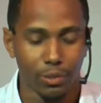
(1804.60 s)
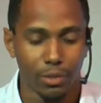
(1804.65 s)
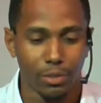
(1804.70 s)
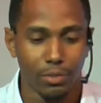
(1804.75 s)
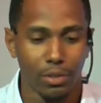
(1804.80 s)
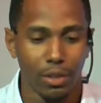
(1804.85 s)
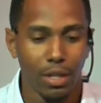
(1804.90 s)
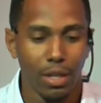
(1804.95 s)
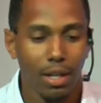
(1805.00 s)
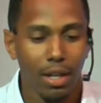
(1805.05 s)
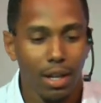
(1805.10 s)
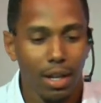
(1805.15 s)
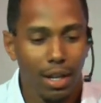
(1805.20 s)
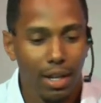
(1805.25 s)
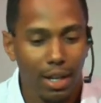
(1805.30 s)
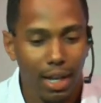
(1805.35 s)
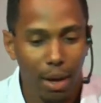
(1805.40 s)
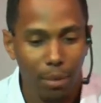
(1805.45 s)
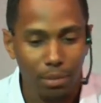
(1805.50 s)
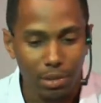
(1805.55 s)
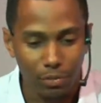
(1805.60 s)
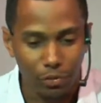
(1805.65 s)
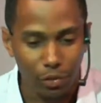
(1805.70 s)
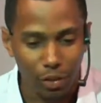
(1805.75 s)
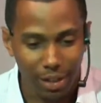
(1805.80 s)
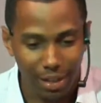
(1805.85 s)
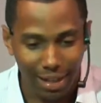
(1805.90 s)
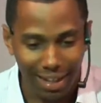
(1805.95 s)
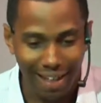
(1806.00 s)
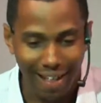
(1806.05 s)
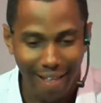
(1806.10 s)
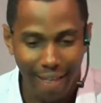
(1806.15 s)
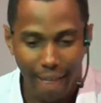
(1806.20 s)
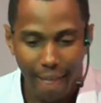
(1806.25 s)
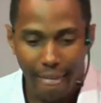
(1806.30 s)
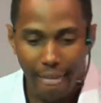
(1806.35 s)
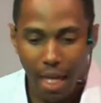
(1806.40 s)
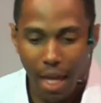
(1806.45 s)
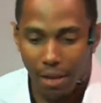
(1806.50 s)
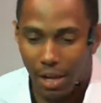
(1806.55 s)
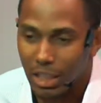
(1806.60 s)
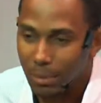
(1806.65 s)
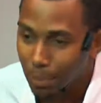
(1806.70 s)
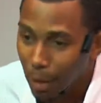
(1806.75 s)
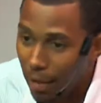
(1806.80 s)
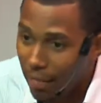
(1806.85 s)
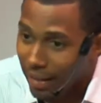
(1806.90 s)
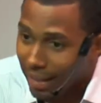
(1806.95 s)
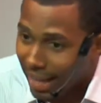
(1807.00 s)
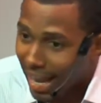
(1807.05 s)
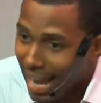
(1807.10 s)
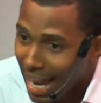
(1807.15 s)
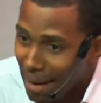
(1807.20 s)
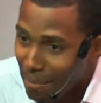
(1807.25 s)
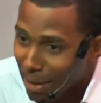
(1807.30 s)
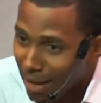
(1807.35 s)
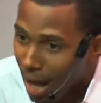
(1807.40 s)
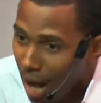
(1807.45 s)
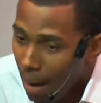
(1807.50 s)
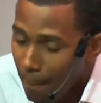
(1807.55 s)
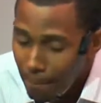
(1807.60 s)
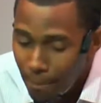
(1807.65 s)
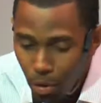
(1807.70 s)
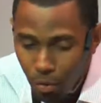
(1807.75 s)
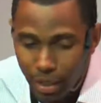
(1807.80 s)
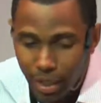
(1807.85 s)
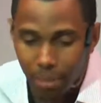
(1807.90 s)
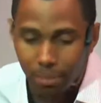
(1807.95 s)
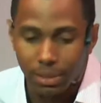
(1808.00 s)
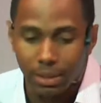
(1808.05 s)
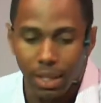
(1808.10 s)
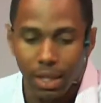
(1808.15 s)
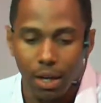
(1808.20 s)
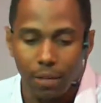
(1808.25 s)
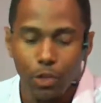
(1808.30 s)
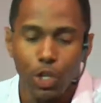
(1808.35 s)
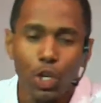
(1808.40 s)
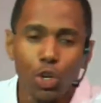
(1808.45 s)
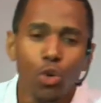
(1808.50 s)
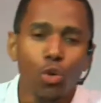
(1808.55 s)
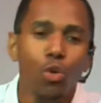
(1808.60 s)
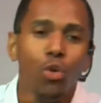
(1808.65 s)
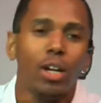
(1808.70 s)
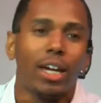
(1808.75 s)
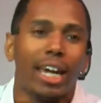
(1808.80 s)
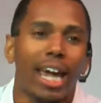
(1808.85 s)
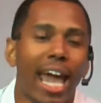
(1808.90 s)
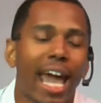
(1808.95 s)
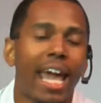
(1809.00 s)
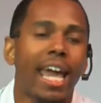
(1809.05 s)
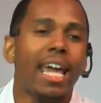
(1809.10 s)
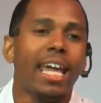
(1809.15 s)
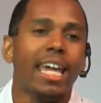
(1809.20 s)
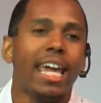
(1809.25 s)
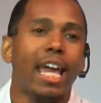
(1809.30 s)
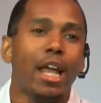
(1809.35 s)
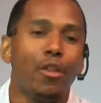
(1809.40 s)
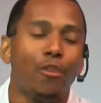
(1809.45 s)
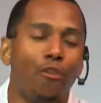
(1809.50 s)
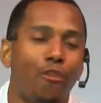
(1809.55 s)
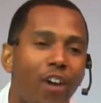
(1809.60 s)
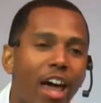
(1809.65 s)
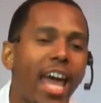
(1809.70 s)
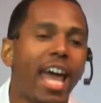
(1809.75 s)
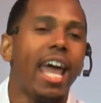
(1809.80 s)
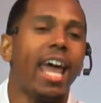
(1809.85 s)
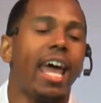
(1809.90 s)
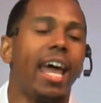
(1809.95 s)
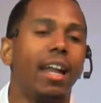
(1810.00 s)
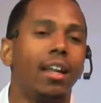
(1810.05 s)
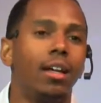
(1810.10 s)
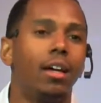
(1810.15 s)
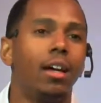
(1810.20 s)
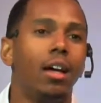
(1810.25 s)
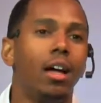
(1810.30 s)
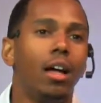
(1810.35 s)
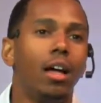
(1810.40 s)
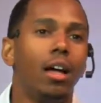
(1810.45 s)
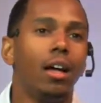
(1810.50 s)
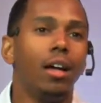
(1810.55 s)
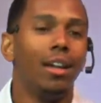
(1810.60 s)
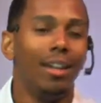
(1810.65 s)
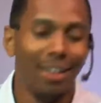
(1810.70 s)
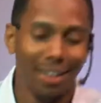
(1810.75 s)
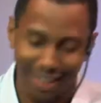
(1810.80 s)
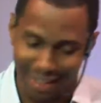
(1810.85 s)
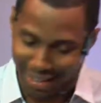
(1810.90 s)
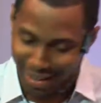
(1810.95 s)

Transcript: was that was free. This brother came and humbled himself. You can't get fed. Hey,